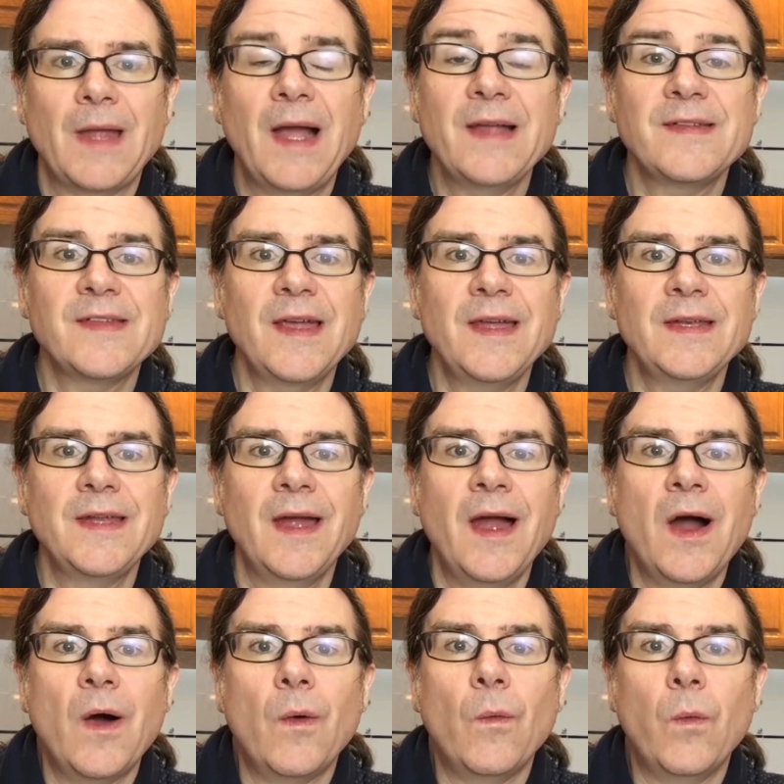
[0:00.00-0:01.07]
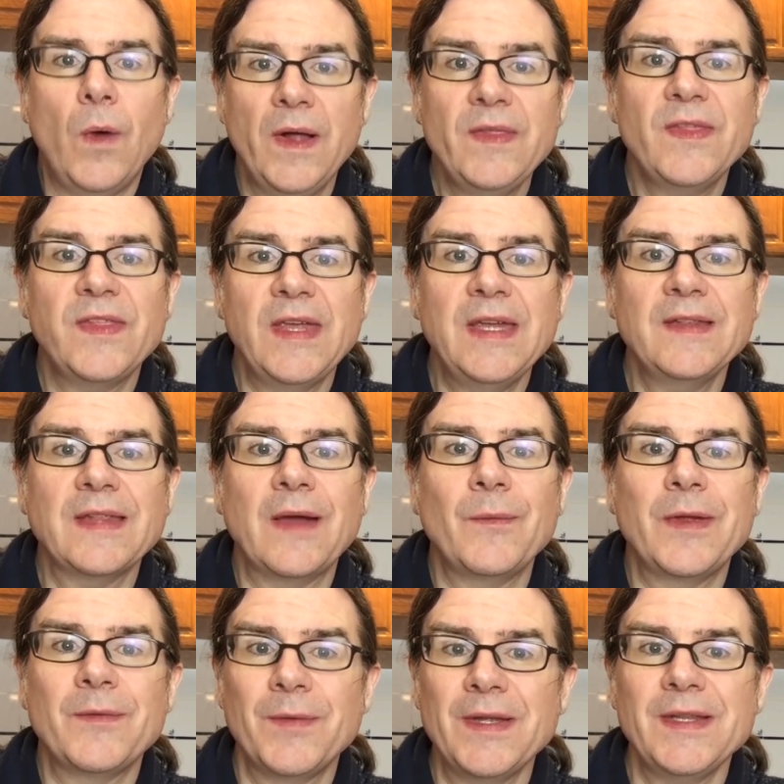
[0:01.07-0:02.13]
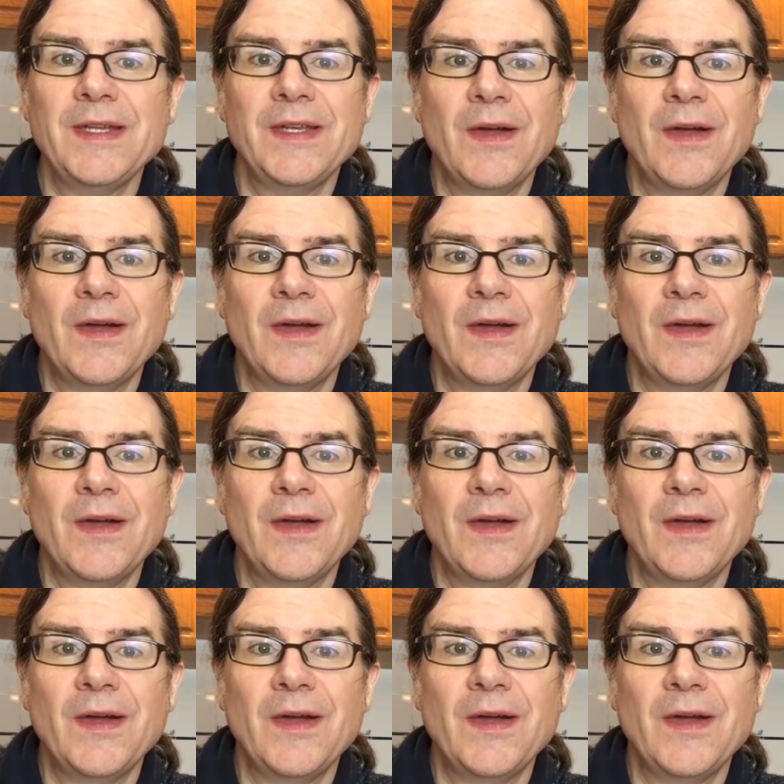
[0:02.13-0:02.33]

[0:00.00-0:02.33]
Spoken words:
I said one thing that we really